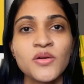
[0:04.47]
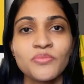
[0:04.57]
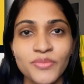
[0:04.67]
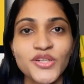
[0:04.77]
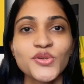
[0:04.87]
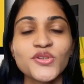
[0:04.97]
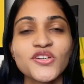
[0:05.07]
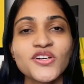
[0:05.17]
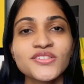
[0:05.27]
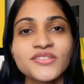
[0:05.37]
But hold
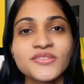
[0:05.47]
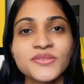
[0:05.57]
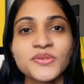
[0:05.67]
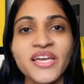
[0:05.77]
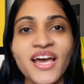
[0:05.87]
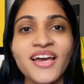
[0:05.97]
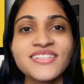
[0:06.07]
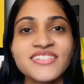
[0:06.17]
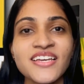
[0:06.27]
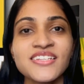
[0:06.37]
on, today
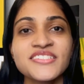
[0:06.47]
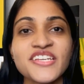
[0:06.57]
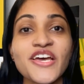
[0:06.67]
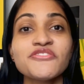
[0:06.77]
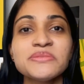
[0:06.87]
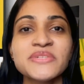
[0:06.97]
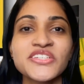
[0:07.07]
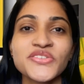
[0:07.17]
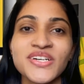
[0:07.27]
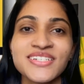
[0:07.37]
I will
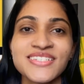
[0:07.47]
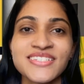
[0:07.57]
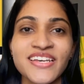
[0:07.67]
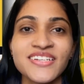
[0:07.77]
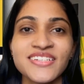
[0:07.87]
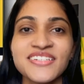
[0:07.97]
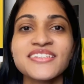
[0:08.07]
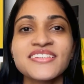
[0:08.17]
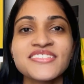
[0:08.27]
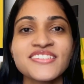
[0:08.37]
make you understand
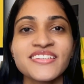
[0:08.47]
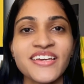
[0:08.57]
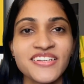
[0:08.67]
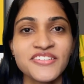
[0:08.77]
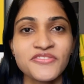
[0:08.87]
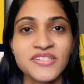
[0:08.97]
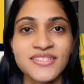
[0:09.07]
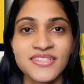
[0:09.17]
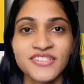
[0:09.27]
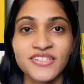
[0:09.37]
integration and
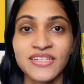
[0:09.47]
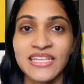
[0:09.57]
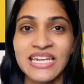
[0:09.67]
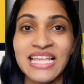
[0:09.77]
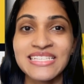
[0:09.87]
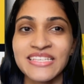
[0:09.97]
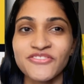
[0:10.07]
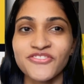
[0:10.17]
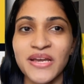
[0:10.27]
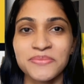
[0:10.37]
differentiation in less than
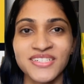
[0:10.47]
5